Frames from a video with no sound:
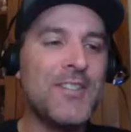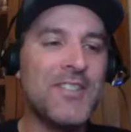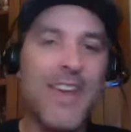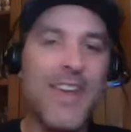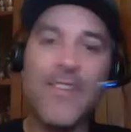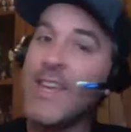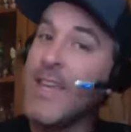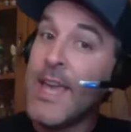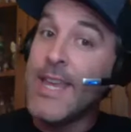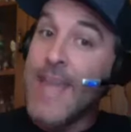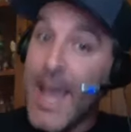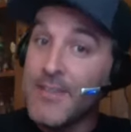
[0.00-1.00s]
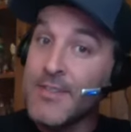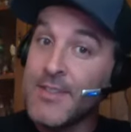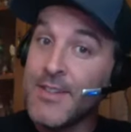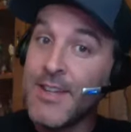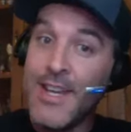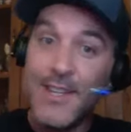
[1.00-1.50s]
Stanley.
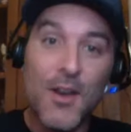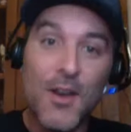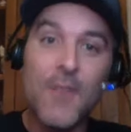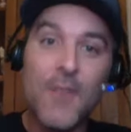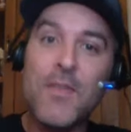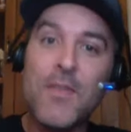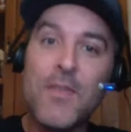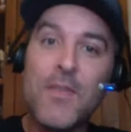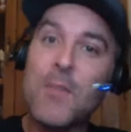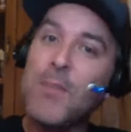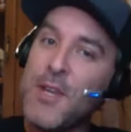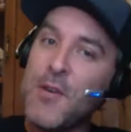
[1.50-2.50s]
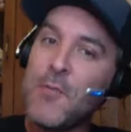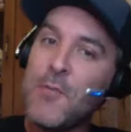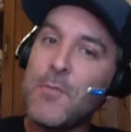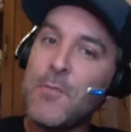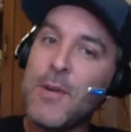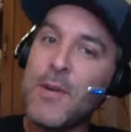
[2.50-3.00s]
Yes, he's off the
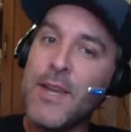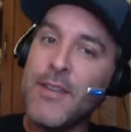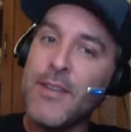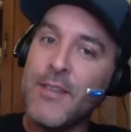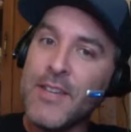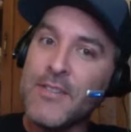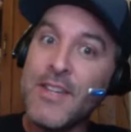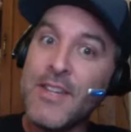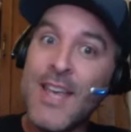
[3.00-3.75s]
PUP list.